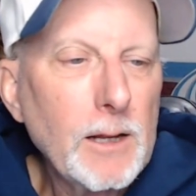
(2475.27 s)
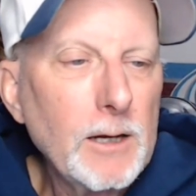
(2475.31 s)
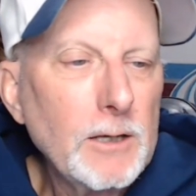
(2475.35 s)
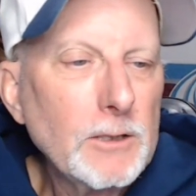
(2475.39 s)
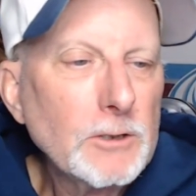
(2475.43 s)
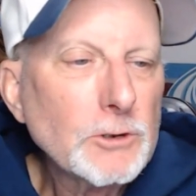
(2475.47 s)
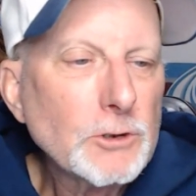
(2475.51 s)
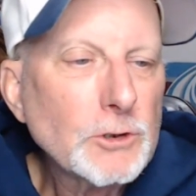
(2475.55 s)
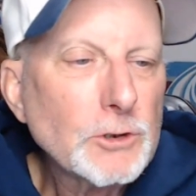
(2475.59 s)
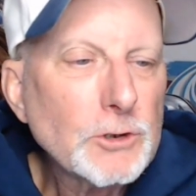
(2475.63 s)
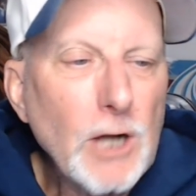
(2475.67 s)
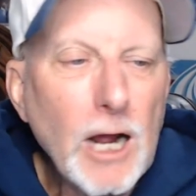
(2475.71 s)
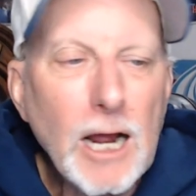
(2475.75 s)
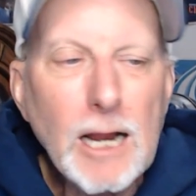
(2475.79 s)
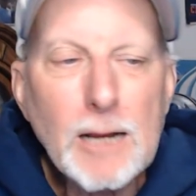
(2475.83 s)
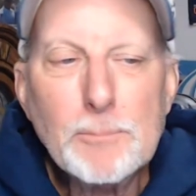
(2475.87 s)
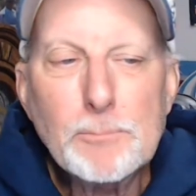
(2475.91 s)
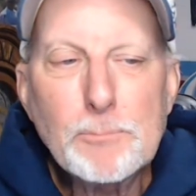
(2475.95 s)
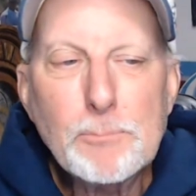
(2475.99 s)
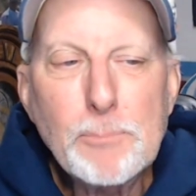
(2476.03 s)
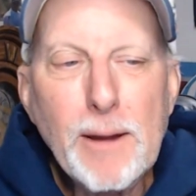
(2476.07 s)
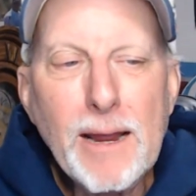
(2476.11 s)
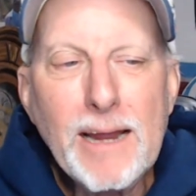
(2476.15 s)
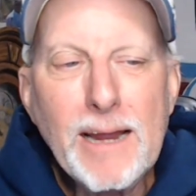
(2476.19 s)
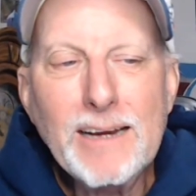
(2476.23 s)

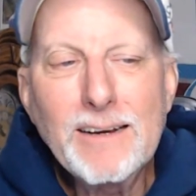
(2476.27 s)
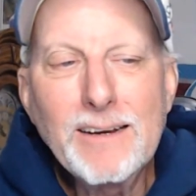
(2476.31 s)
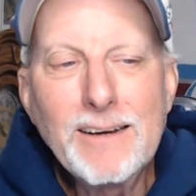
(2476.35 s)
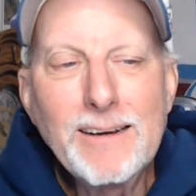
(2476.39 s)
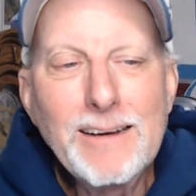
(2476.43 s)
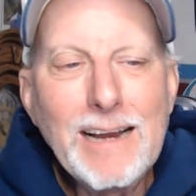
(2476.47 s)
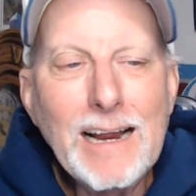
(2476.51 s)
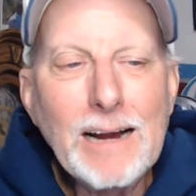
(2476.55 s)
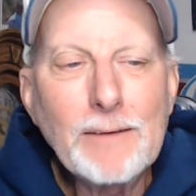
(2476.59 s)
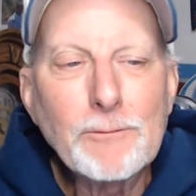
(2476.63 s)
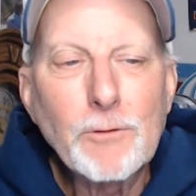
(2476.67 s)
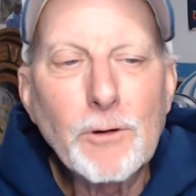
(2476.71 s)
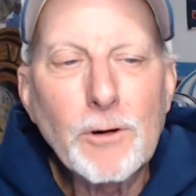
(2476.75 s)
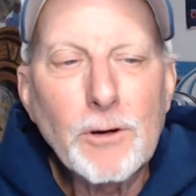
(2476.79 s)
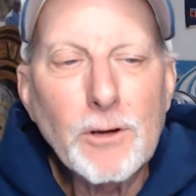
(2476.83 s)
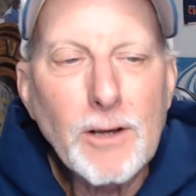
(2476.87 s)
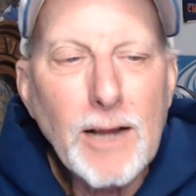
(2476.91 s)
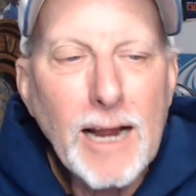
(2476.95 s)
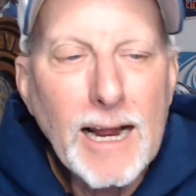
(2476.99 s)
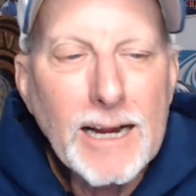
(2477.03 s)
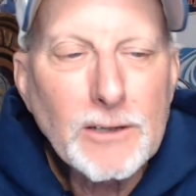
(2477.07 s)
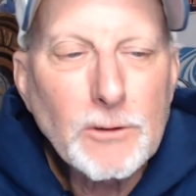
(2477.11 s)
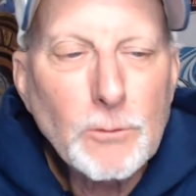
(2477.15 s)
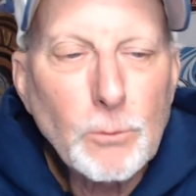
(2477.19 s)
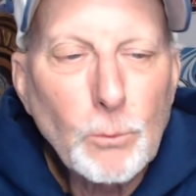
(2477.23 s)
Sean Payton never
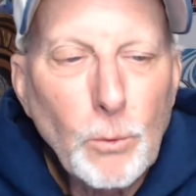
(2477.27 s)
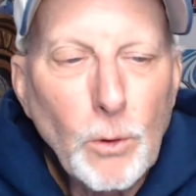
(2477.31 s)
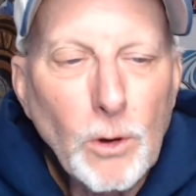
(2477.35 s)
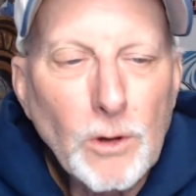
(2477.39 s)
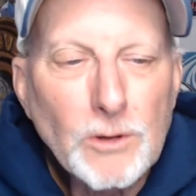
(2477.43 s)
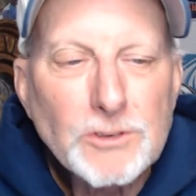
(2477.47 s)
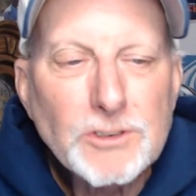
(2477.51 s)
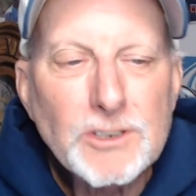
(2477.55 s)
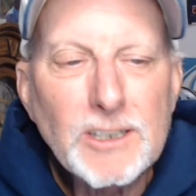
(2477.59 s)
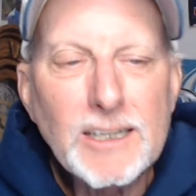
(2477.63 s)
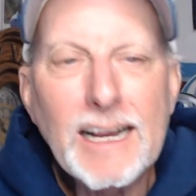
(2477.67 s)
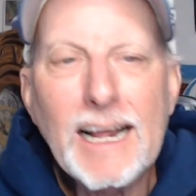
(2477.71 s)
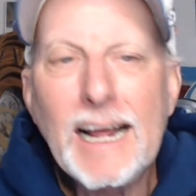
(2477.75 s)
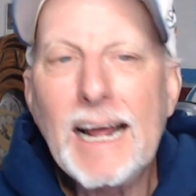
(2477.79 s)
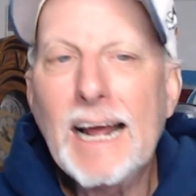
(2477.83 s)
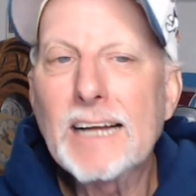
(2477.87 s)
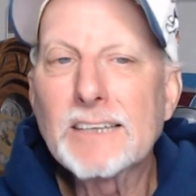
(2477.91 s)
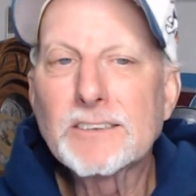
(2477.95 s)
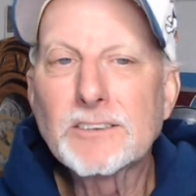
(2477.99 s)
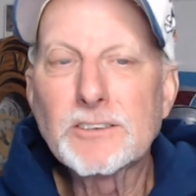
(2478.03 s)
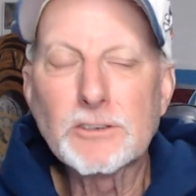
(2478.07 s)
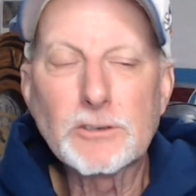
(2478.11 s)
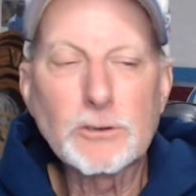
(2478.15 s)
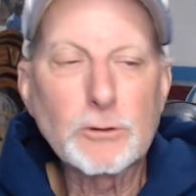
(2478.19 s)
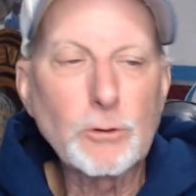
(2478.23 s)
liked Wilson
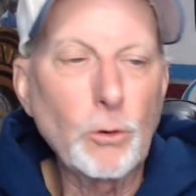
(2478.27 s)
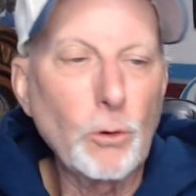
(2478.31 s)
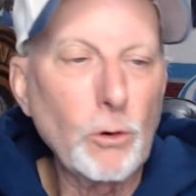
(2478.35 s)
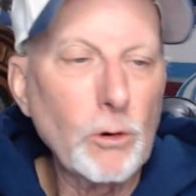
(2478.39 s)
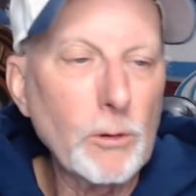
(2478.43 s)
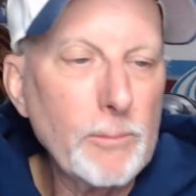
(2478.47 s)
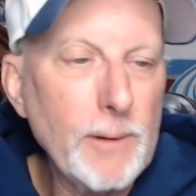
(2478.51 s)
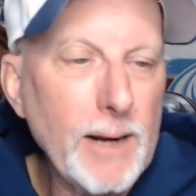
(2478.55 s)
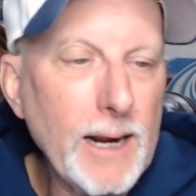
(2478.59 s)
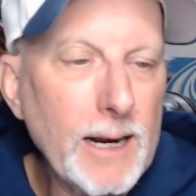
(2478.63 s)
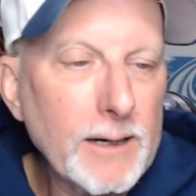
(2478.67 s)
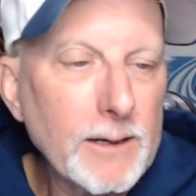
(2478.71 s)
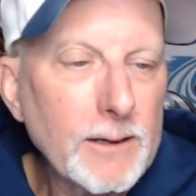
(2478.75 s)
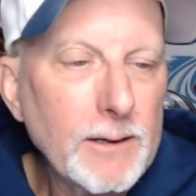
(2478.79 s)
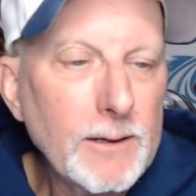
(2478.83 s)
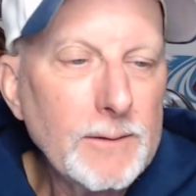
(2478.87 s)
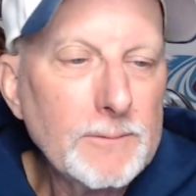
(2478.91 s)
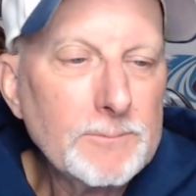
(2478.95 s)
as his quarterback.